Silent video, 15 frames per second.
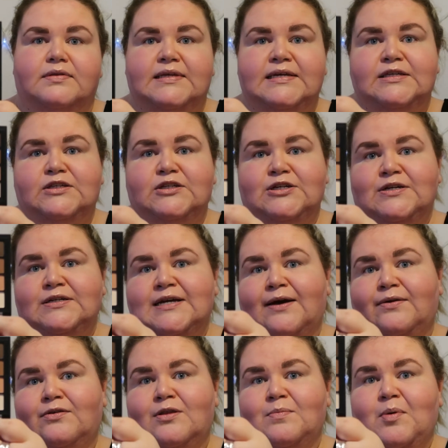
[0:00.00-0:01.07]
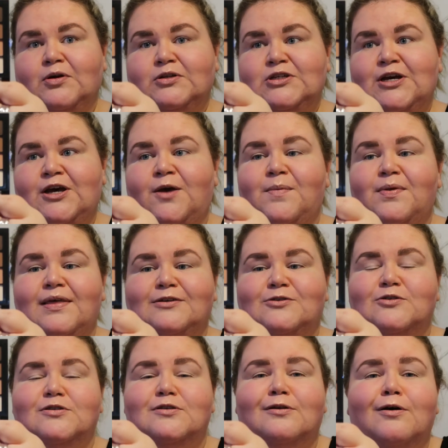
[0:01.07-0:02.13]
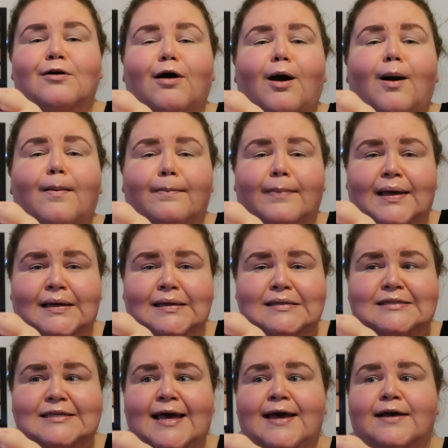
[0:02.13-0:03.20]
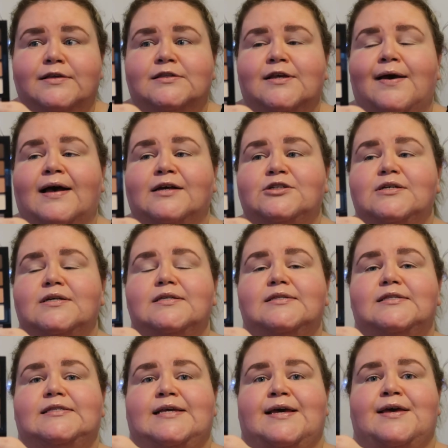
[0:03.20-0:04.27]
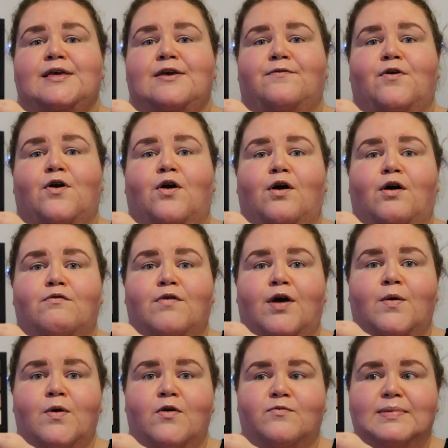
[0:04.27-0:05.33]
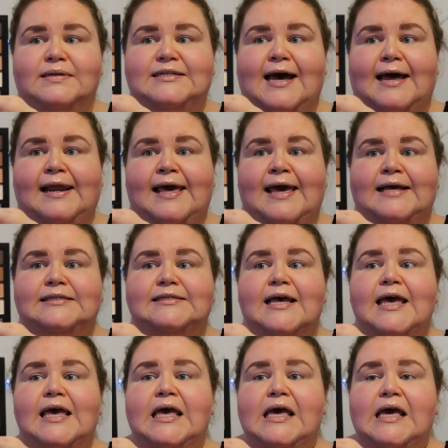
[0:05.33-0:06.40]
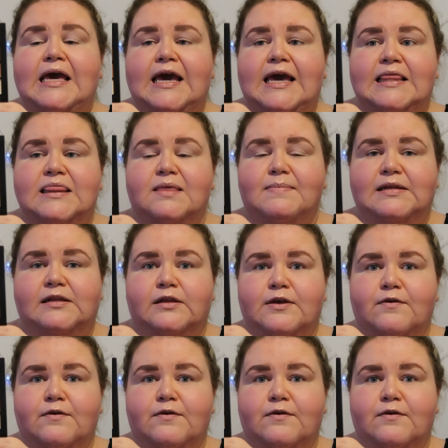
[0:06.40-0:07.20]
these 2 down at the bottom. They just look amazing. So as you can see, you've got a row of metallics. In the middle